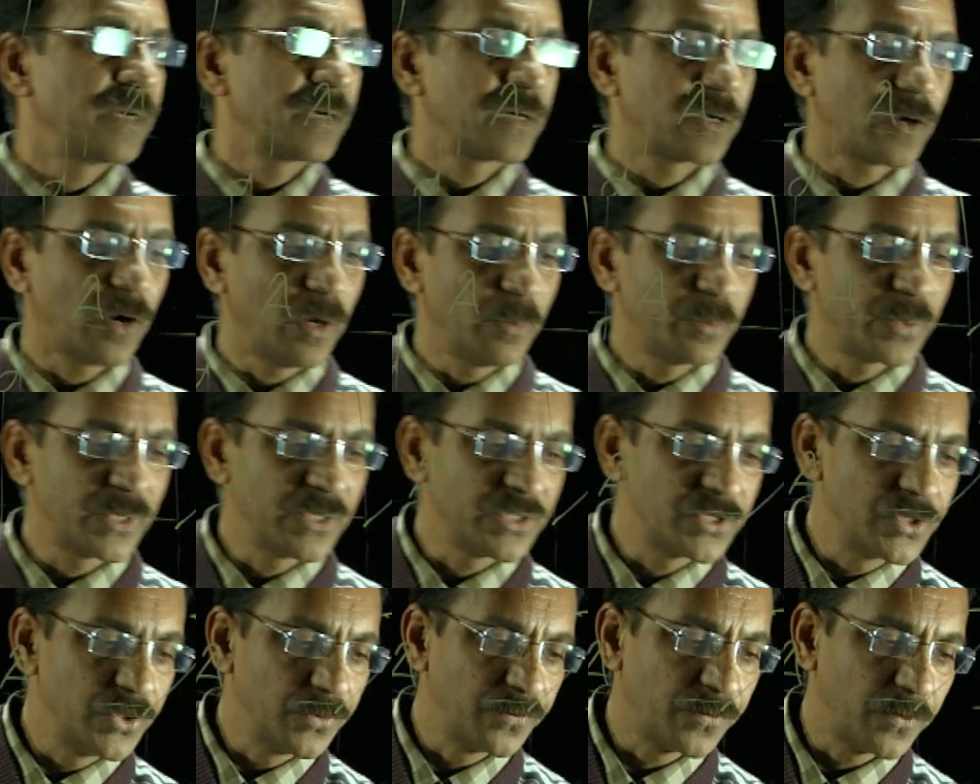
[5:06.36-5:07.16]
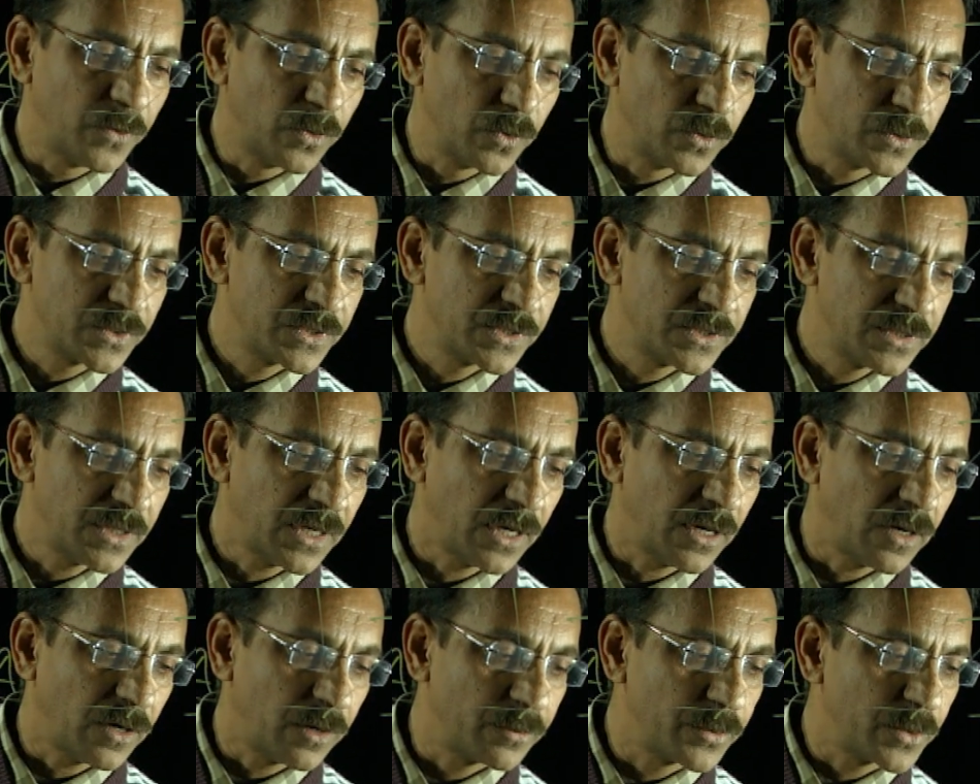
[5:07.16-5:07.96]
compressive force,
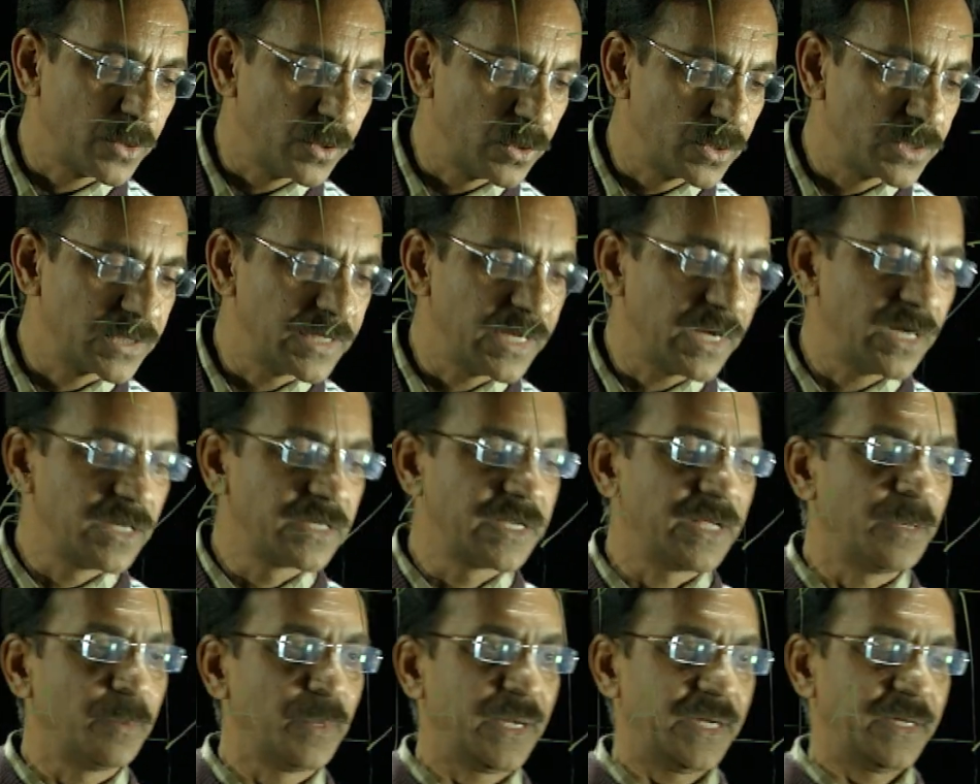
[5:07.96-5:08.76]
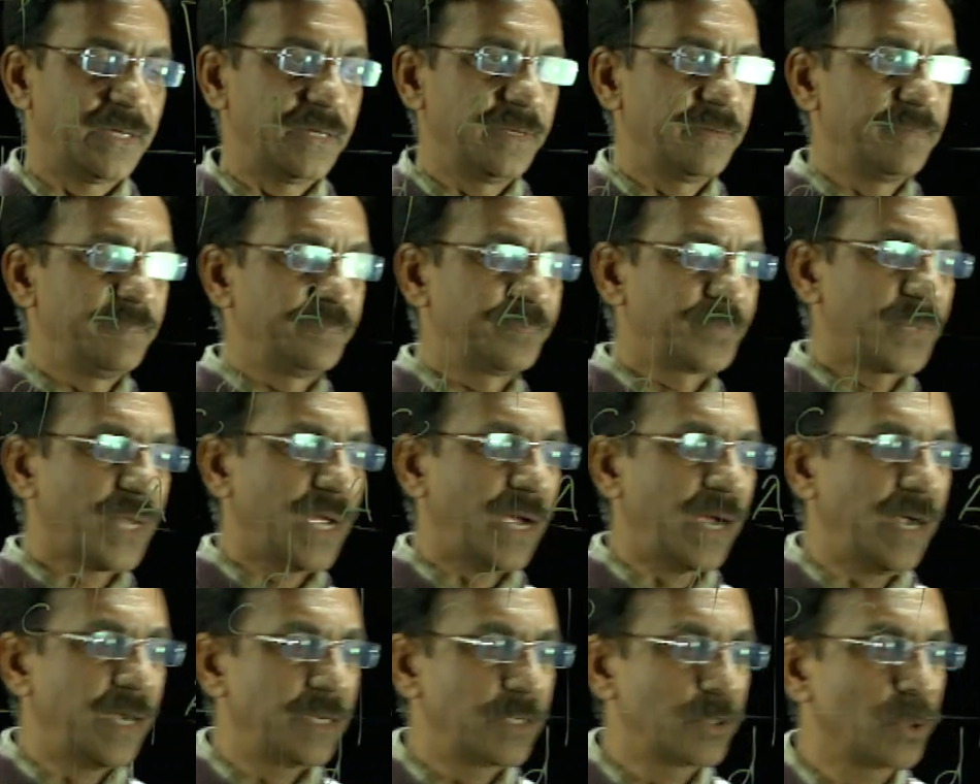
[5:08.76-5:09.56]
of course, the ultimate,
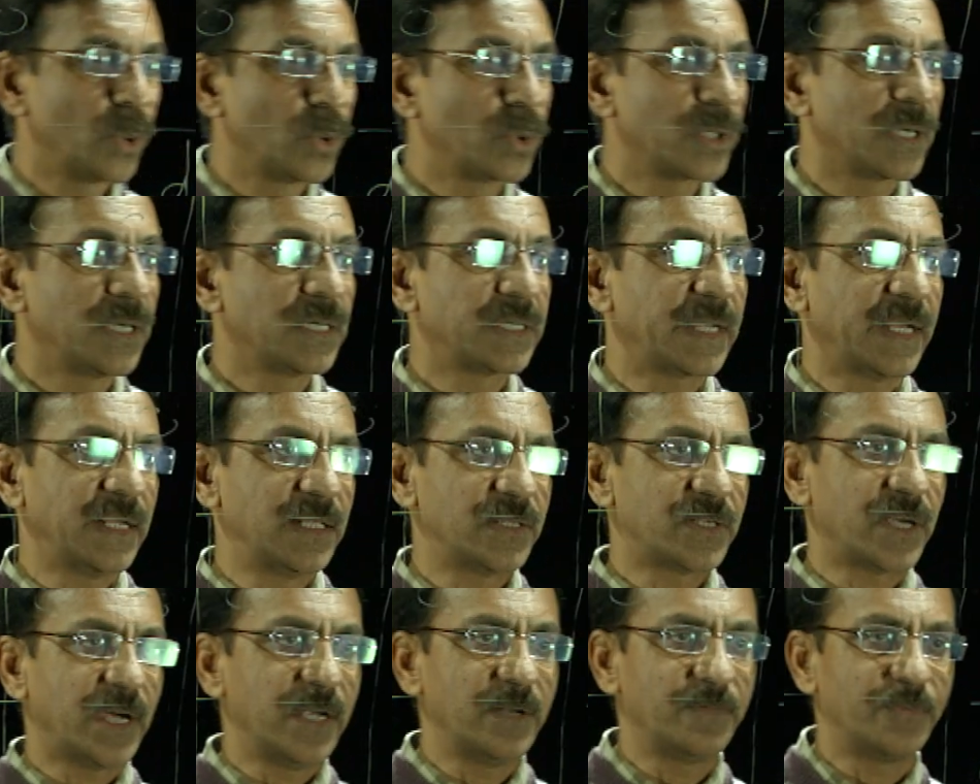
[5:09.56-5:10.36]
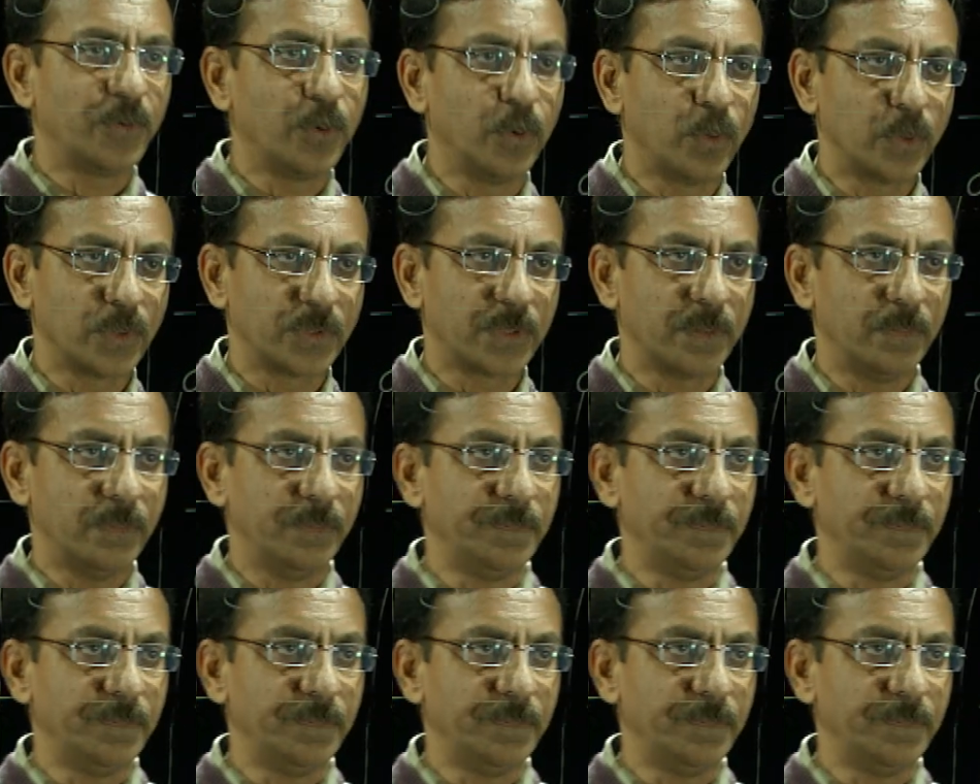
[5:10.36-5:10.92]
and total tensile force.